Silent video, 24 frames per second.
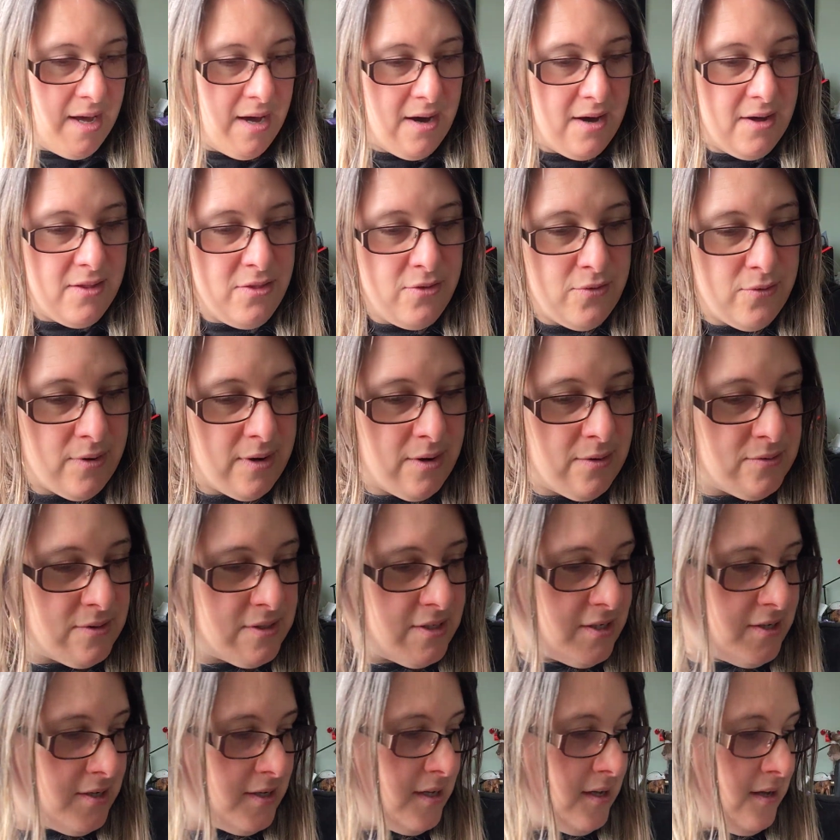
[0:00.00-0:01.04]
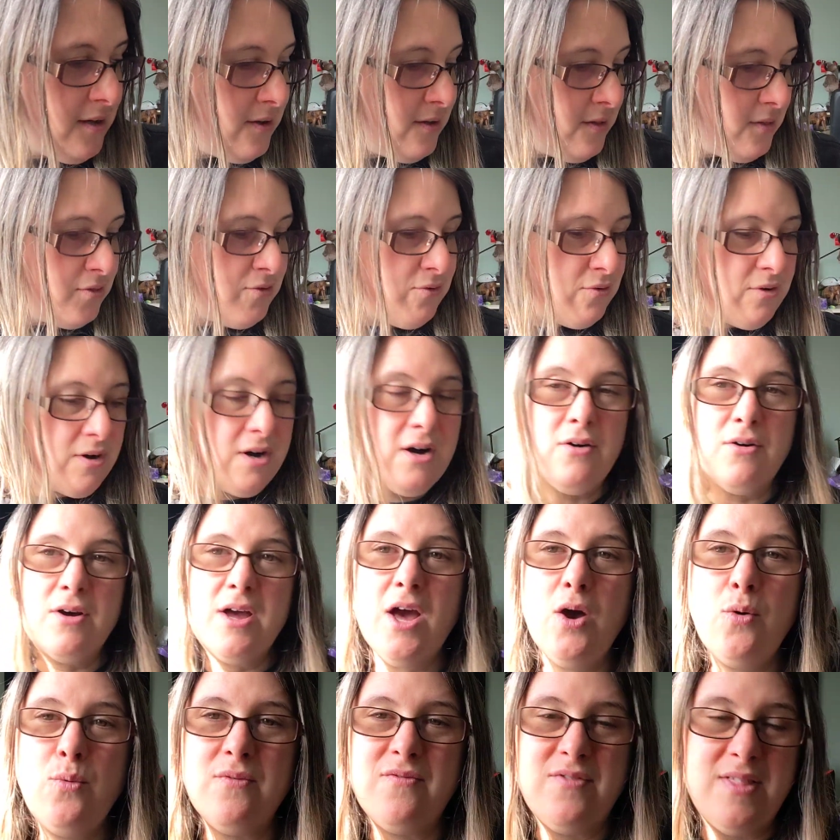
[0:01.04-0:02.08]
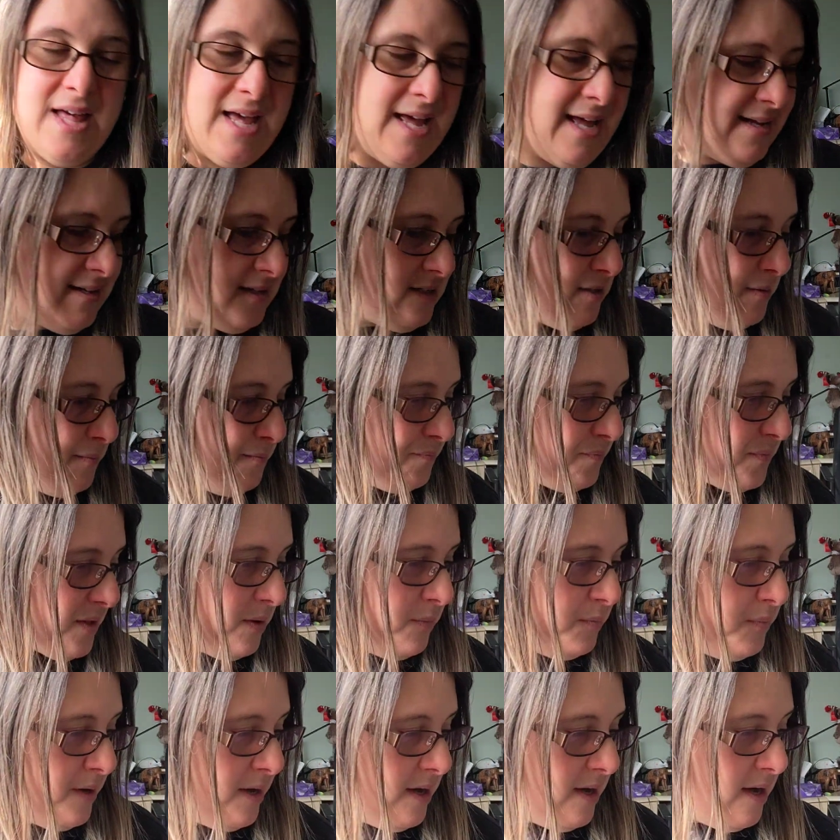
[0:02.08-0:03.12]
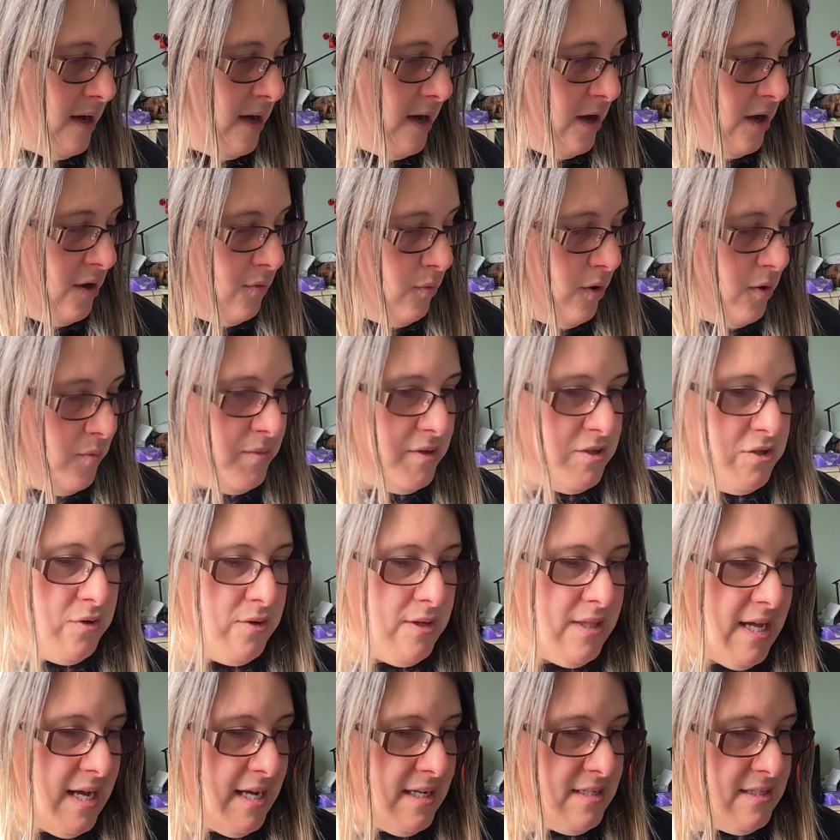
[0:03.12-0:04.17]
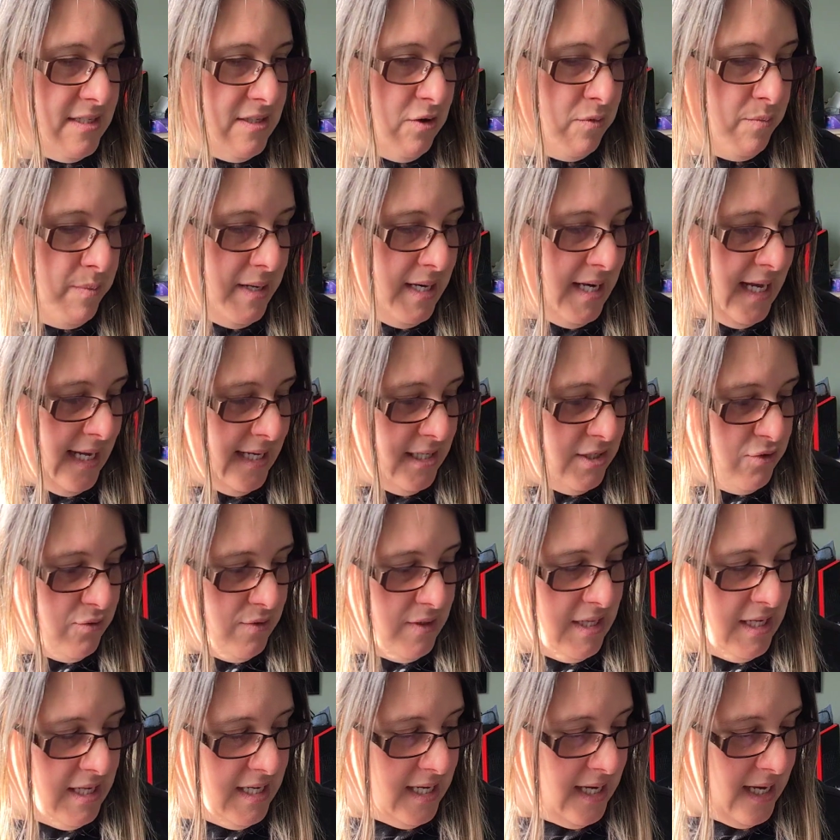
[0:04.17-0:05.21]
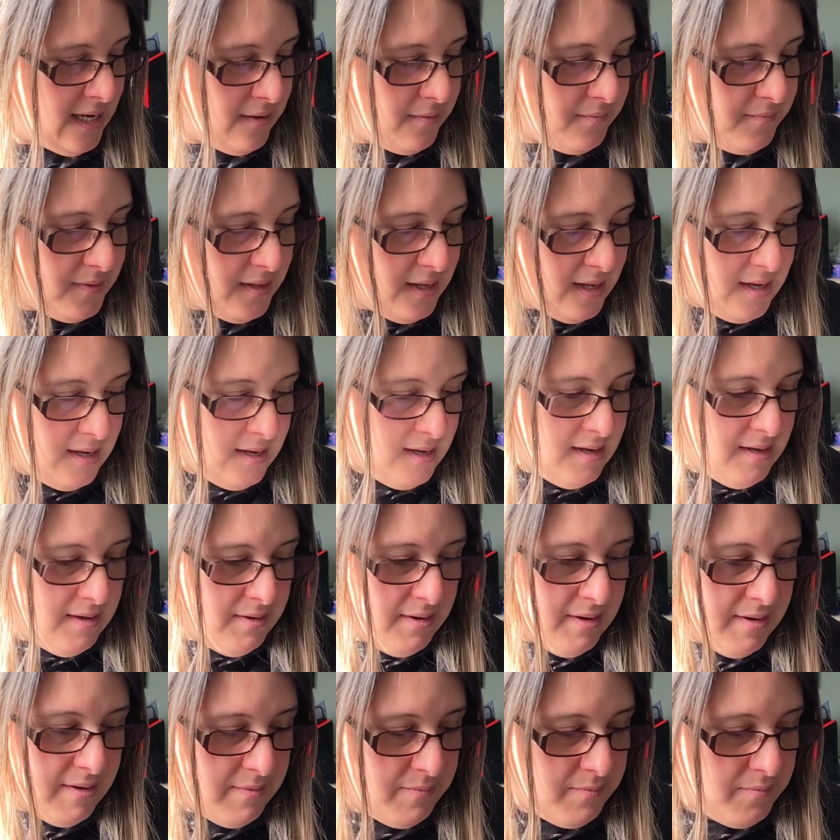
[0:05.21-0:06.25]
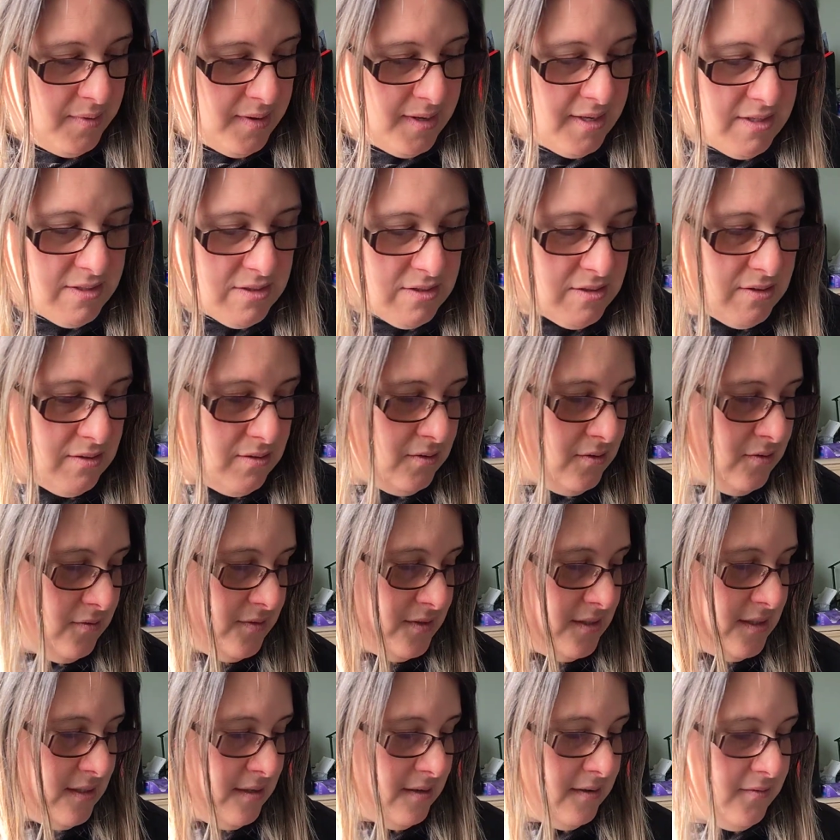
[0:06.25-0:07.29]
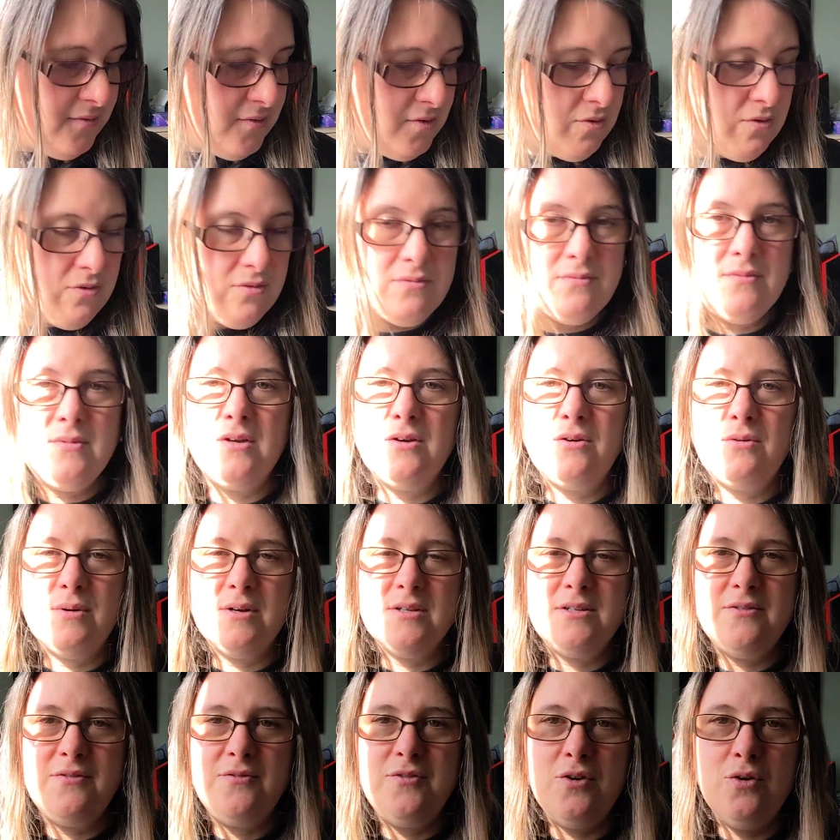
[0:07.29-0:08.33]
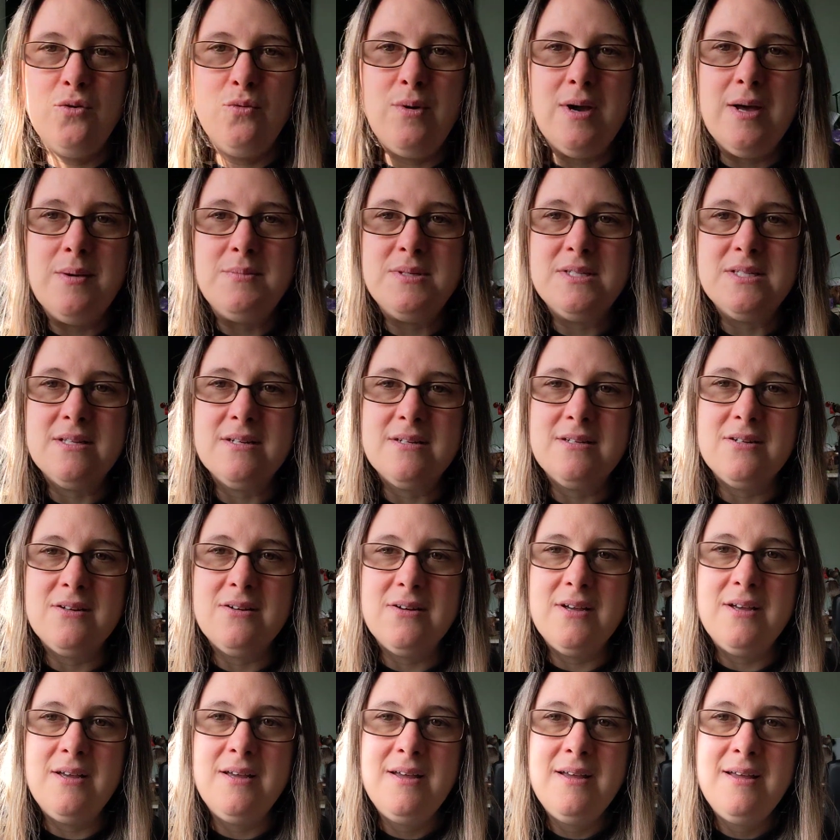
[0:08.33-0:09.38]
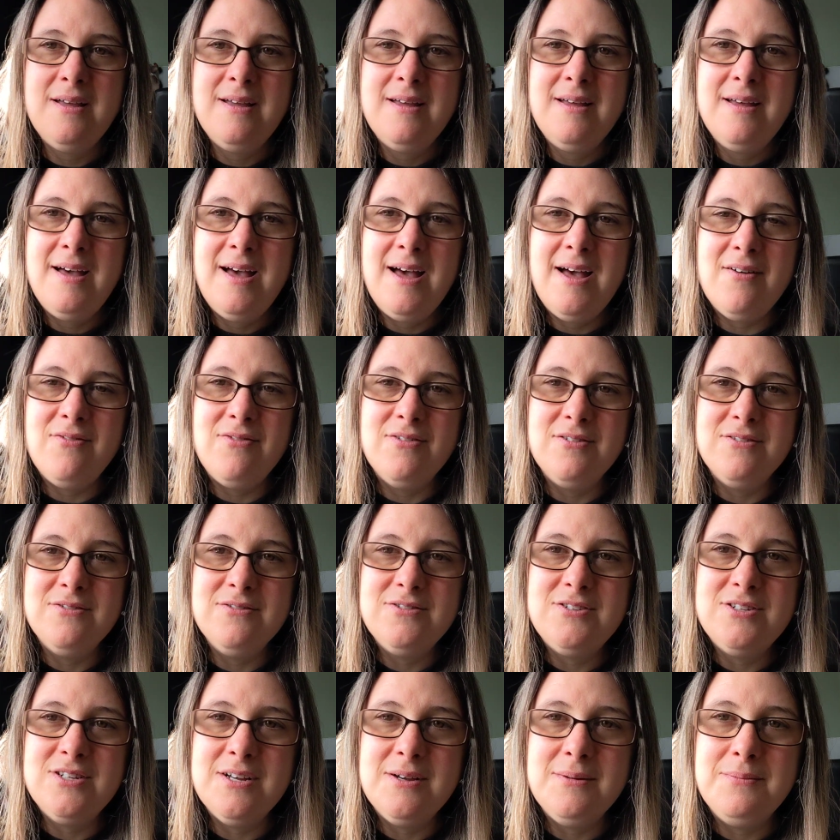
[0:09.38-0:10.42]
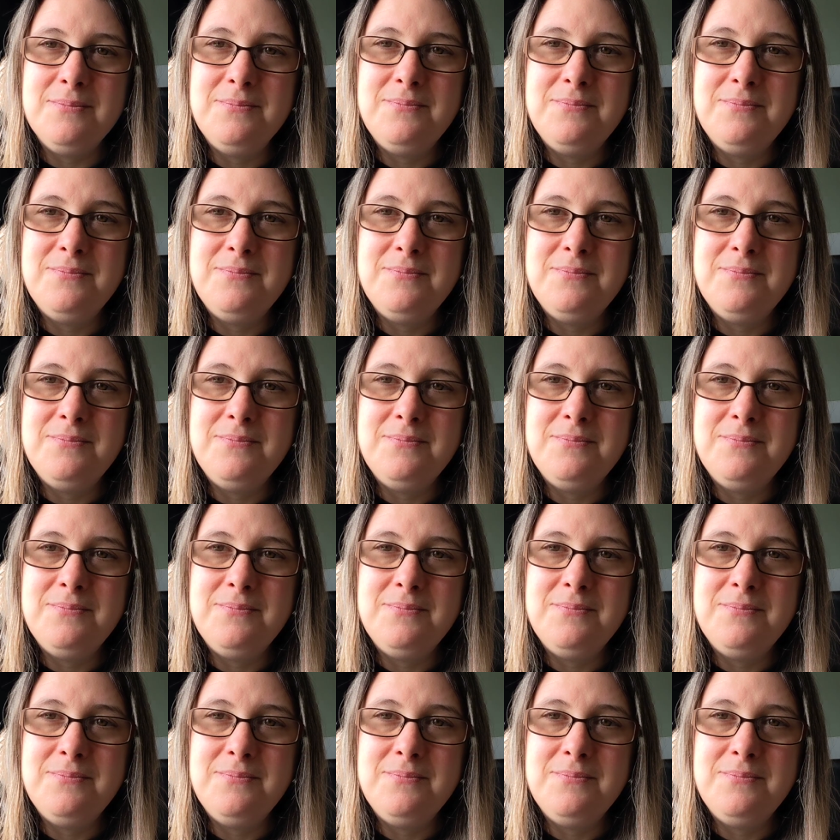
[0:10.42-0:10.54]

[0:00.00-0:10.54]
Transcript: I thought I'll go with that, but I won't be doing that till a bit later in the year, because obviously I've got quite a few whips that I haven't